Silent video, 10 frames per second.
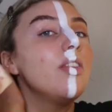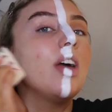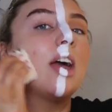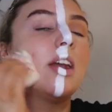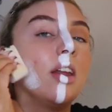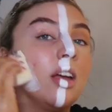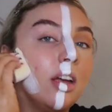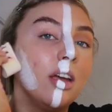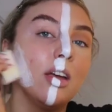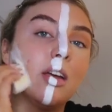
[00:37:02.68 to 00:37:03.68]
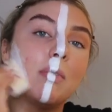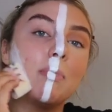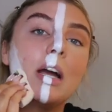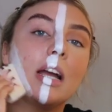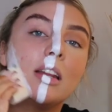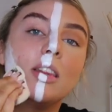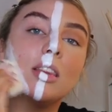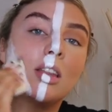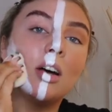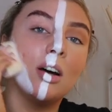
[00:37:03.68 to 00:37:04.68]
to then paint
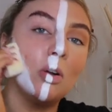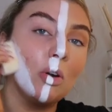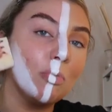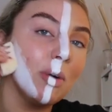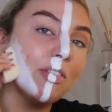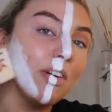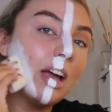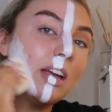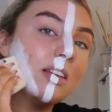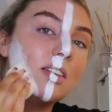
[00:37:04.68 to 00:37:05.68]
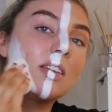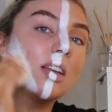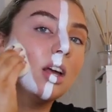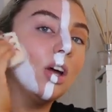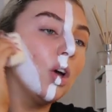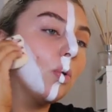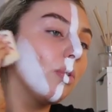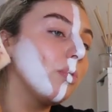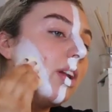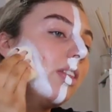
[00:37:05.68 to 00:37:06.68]
the whole of my face
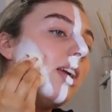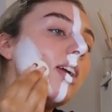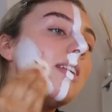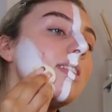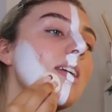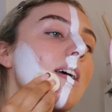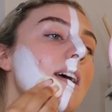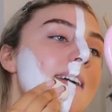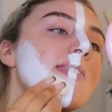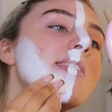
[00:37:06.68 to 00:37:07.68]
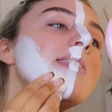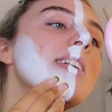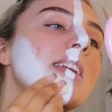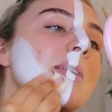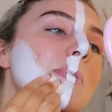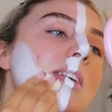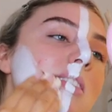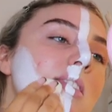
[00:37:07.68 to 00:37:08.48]
with one of these. And then any bits